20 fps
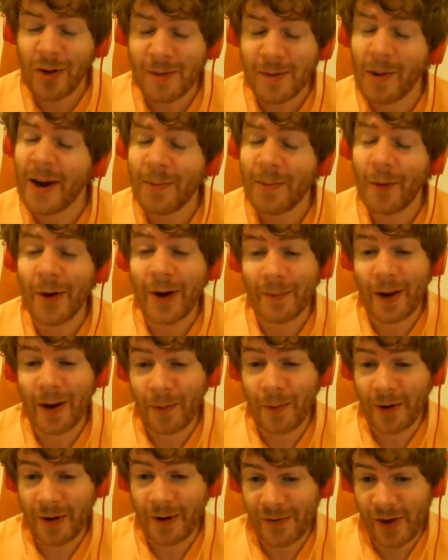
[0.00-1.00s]
That's only
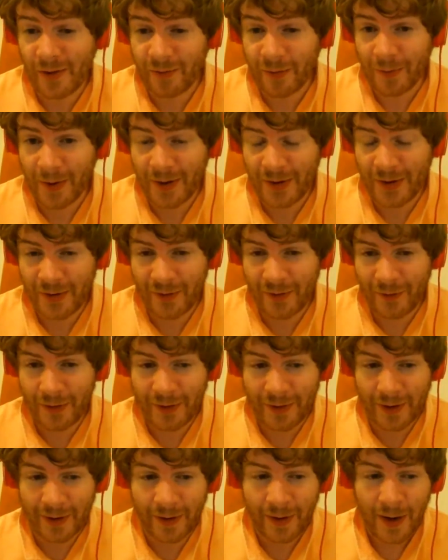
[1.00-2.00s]
my point. My point is
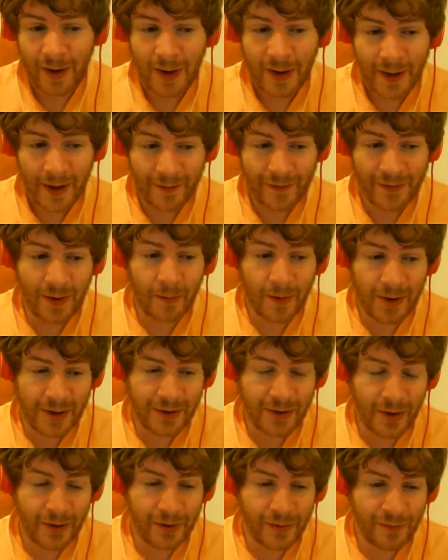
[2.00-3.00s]
everybody's different, and if
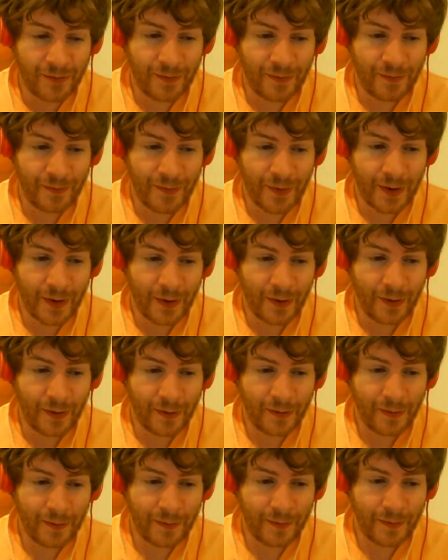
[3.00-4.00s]
somebody does
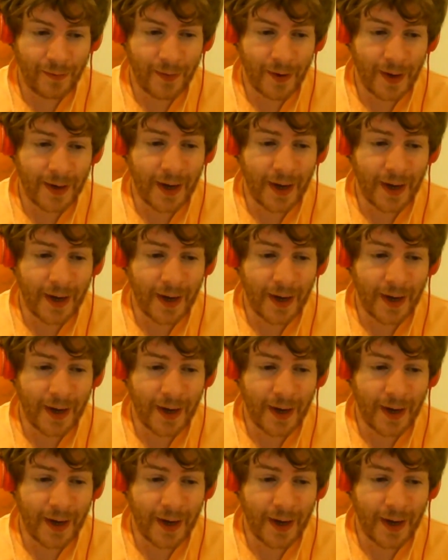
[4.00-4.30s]
feel,